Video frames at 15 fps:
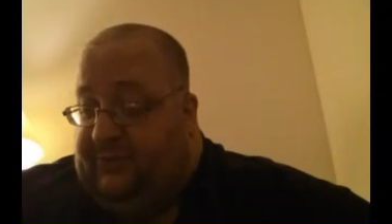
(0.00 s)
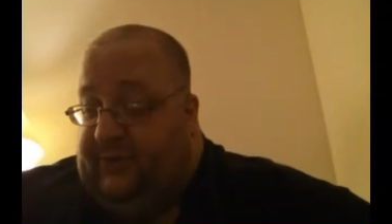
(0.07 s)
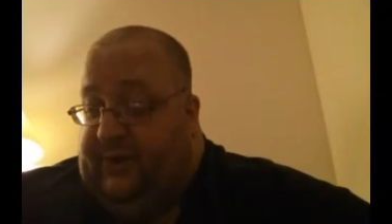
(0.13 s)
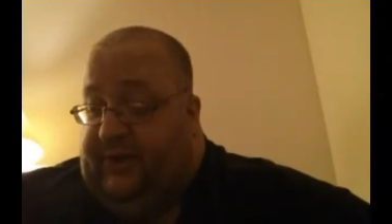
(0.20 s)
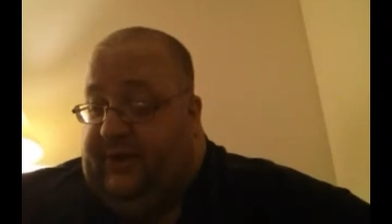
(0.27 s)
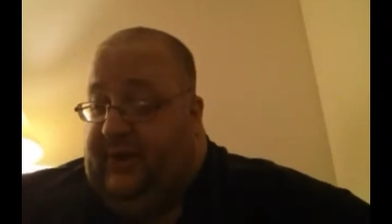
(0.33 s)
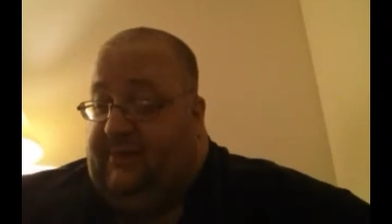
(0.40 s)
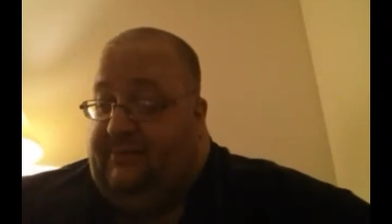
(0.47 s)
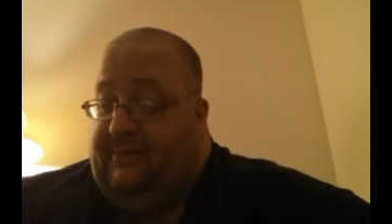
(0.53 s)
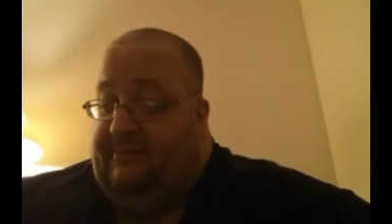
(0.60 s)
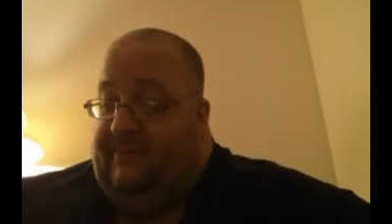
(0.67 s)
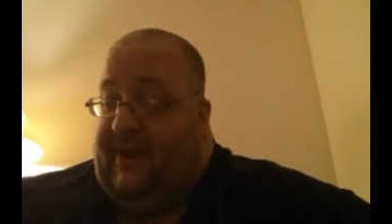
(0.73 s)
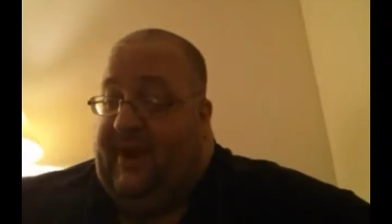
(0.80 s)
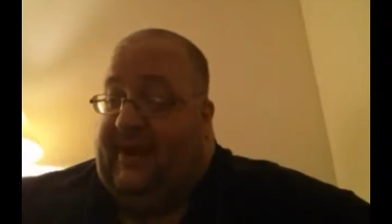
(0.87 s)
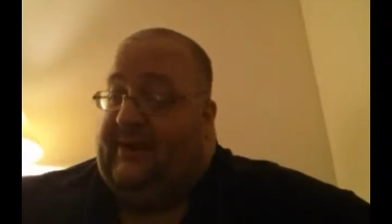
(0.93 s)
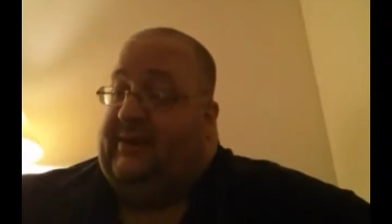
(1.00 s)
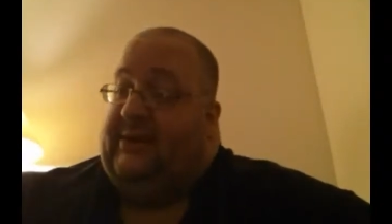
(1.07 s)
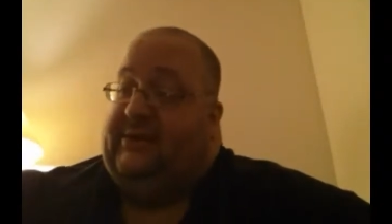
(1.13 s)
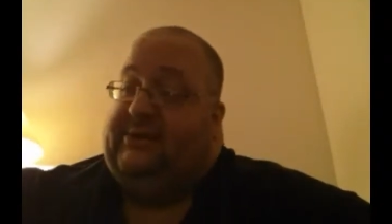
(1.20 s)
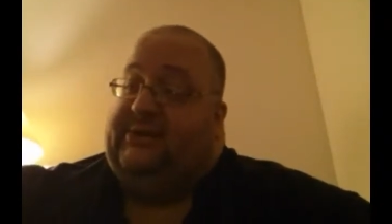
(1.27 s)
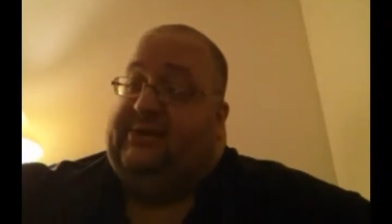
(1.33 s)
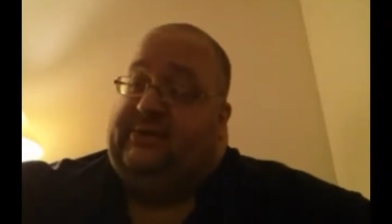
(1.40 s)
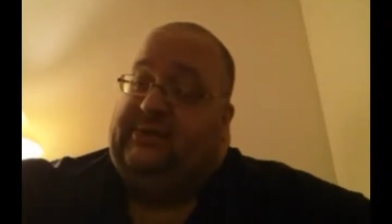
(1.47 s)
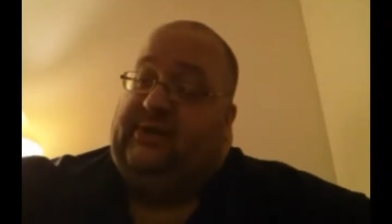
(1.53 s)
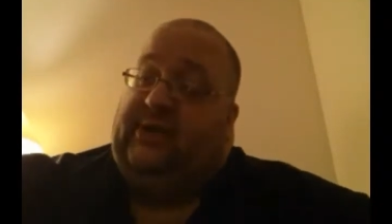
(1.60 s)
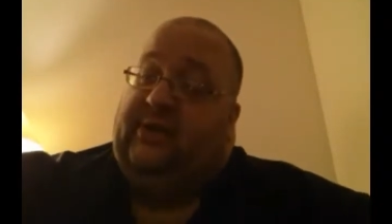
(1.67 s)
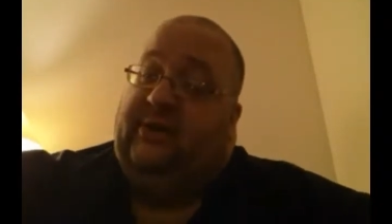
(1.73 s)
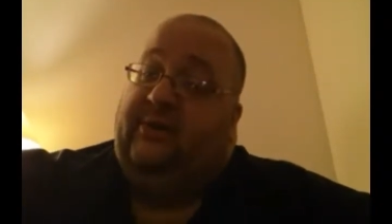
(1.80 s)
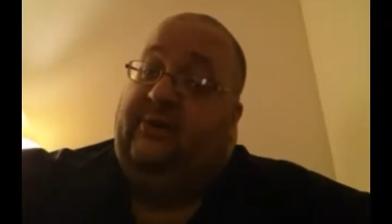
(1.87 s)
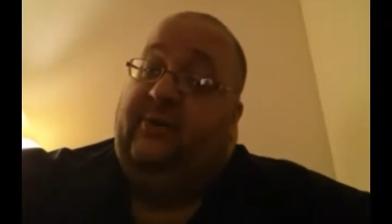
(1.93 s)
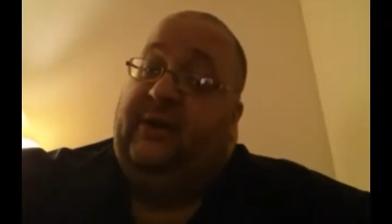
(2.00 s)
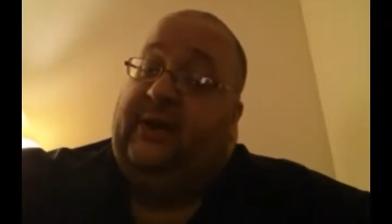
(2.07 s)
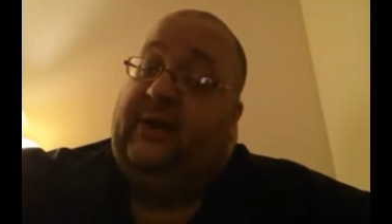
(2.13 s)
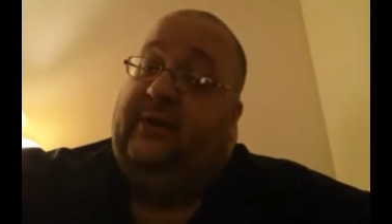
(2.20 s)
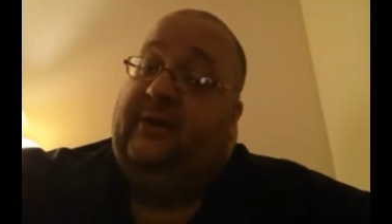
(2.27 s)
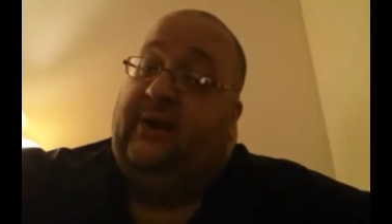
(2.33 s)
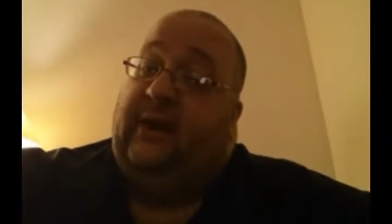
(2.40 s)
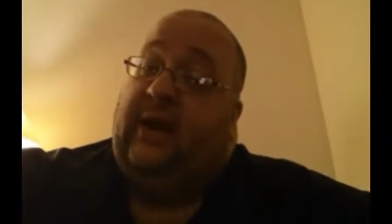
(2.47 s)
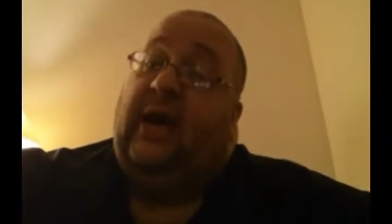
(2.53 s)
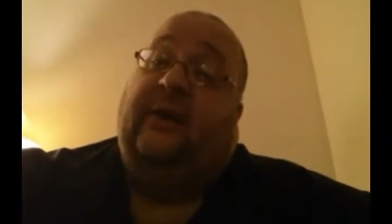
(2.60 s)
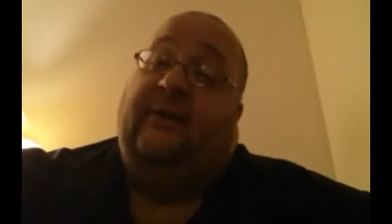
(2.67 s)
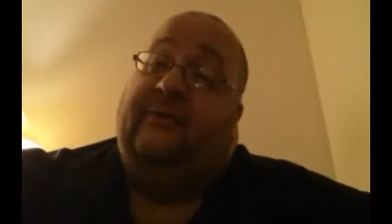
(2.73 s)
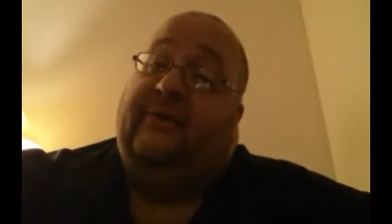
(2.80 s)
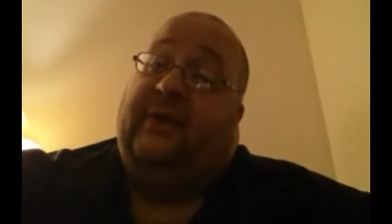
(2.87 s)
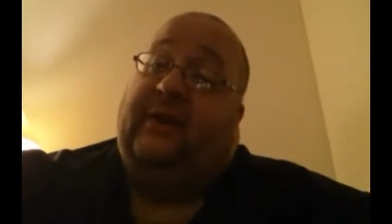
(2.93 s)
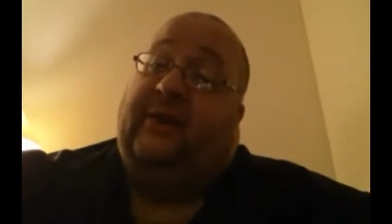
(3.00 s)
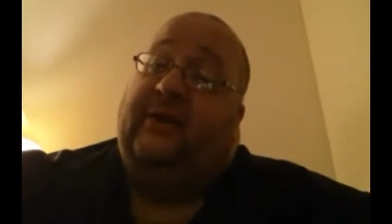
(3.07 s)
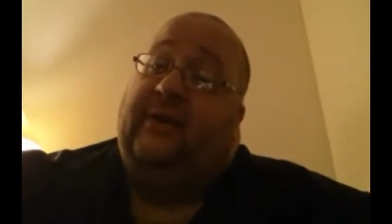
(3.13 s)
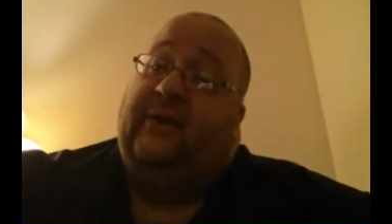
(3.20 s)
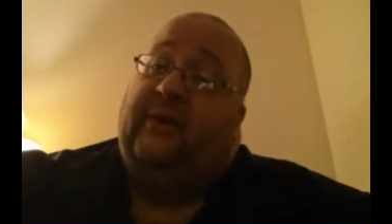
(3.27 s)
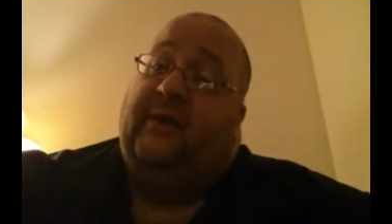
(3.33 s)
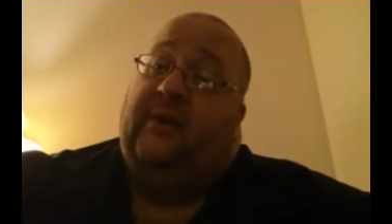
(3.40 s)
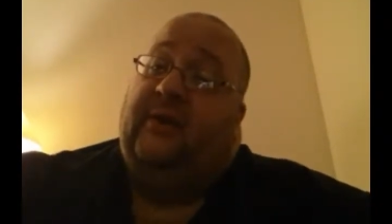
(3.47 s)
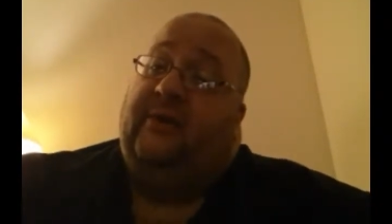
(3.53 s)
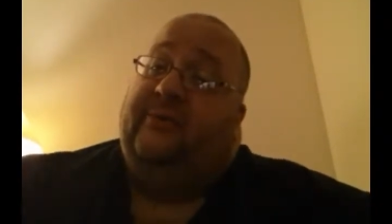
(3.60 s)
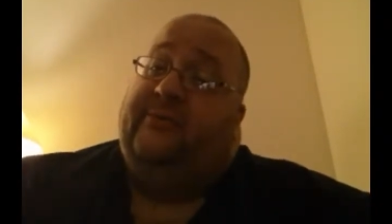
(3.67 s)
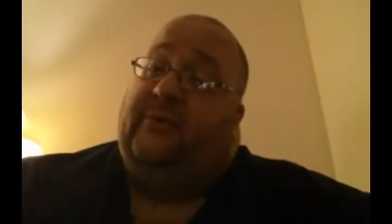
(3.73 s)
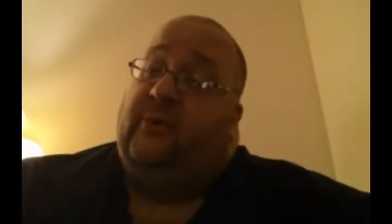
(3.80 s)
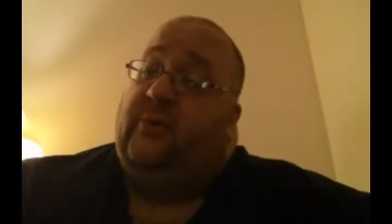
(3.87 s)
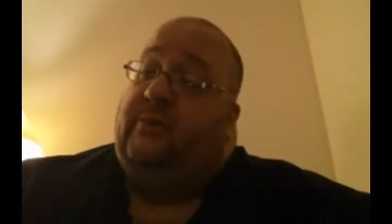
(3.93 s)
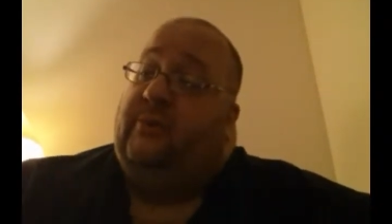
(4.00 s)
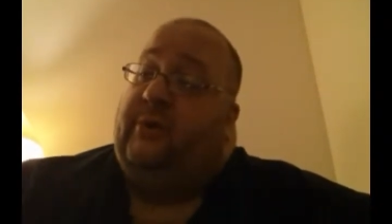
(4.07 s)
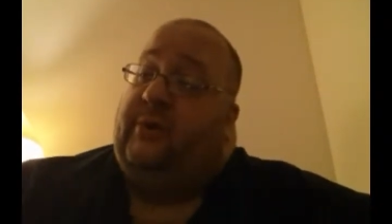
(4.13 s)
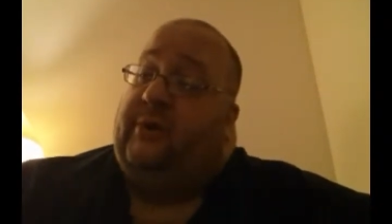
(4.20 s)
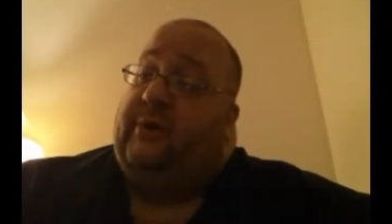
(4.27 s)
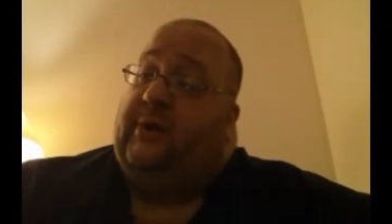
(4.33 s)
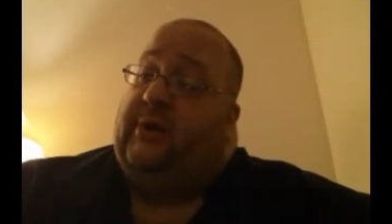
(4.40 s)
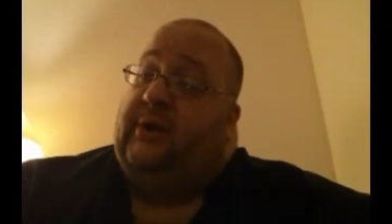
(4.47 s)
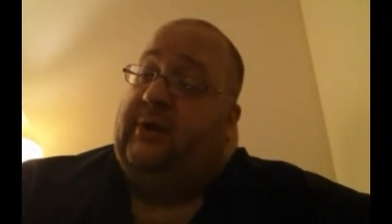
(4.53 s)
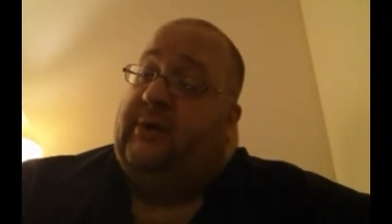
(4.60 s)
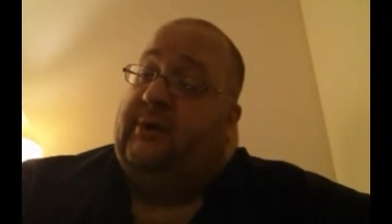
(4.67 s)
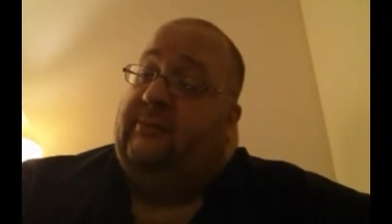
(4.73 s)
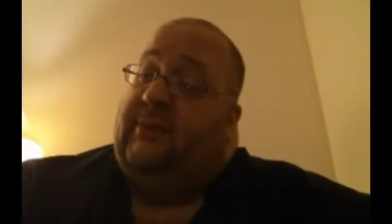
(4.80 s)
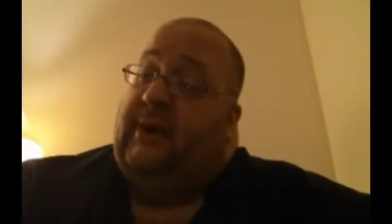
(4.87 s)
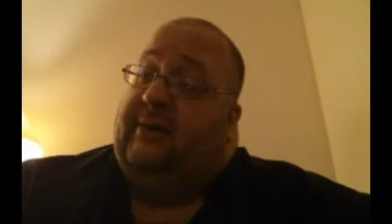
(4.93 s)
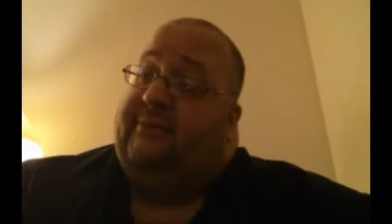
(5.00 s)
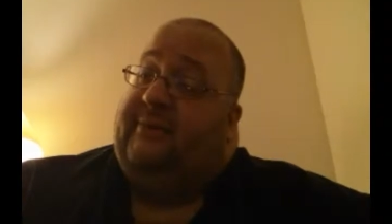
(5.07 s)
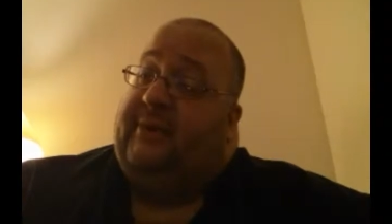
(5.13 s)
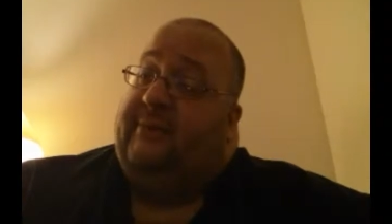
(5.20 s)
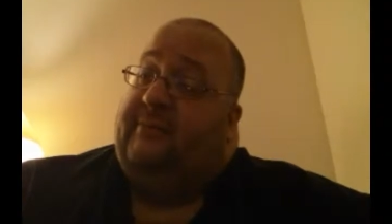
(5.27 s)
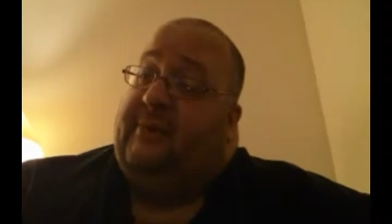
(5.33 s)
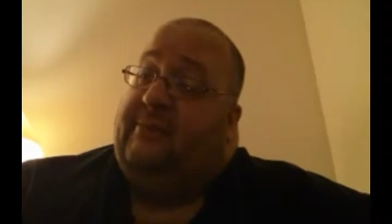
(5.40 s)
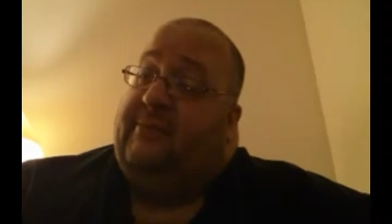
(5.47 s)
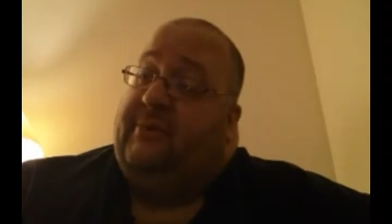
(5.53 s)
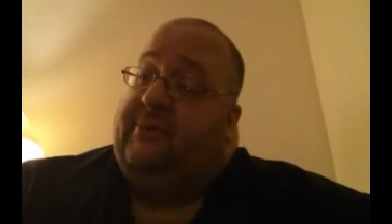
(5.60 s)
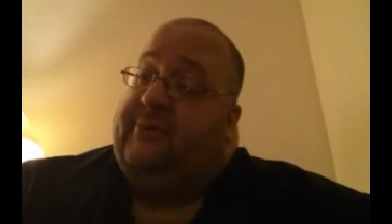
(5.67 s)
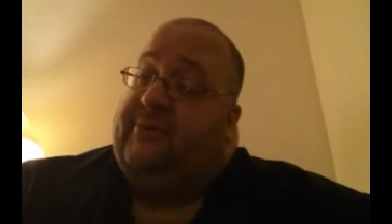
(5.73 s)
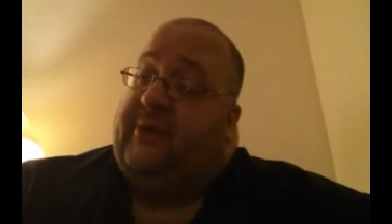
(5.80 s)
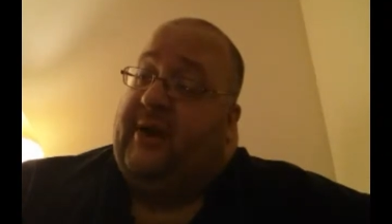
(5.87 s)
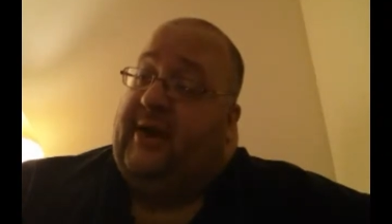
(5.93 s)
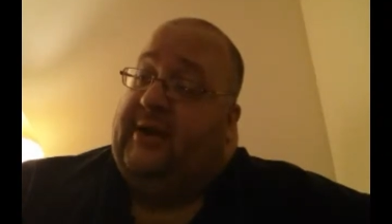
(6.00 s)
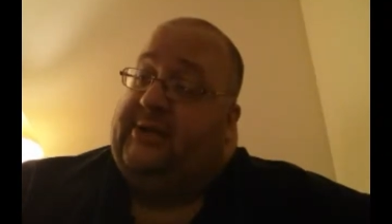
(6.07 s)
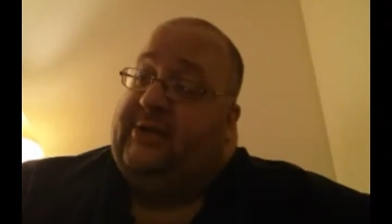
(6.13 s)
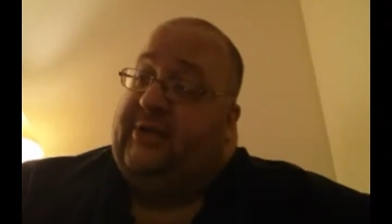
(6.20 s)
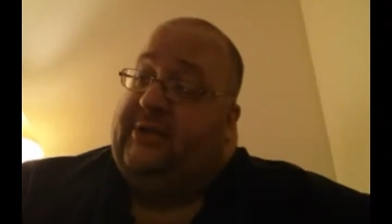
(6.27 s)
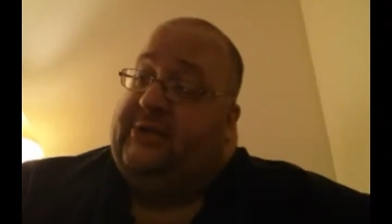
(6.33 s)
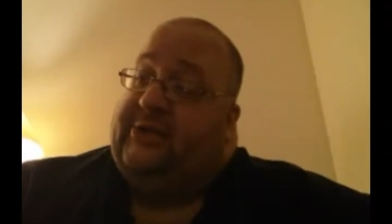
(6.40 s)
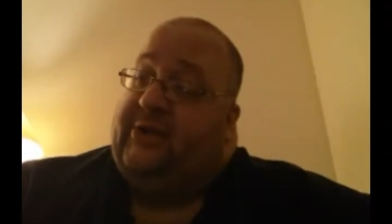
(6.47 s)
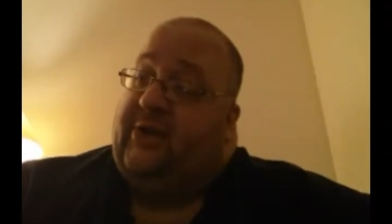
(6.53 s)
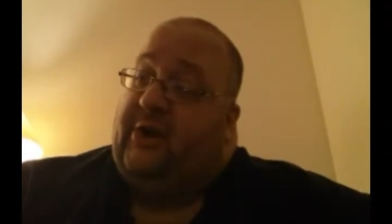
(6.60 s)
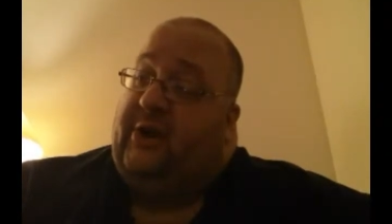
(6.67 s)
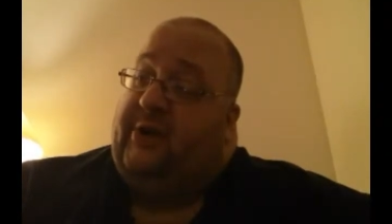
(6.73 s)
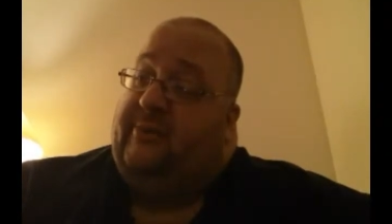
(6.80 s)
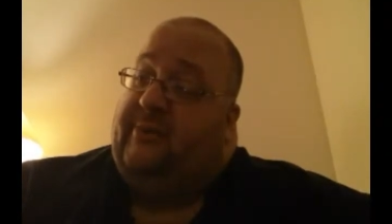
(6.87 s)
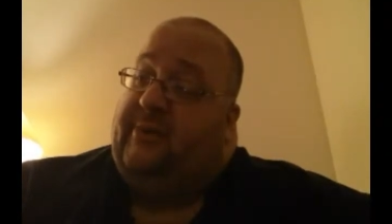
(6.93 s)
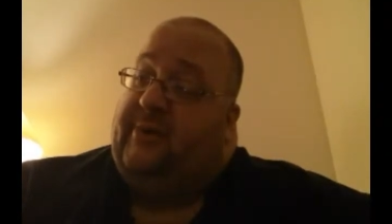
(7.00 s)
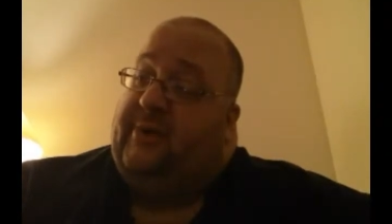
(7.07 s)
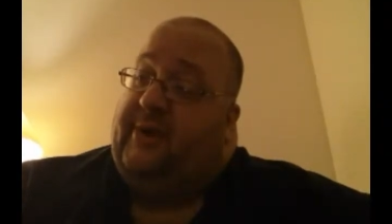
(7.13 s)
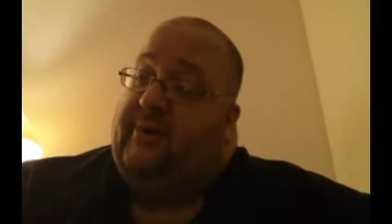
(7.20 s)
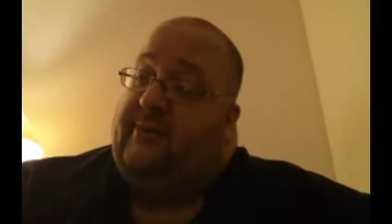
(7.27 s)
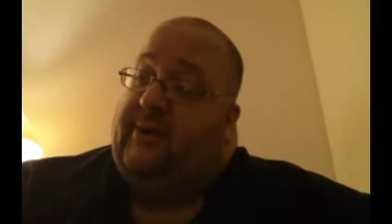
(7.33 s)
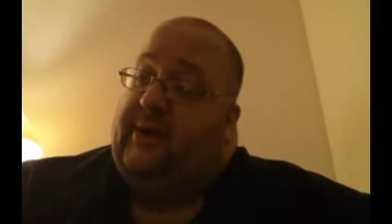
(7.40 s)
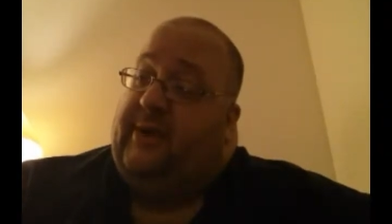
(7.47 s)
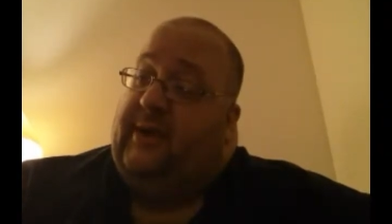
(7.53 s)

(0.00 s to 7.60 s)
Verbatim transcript: between him and Magnus, you know, and a lot of the former uh, Mafia members are actually starting to build up.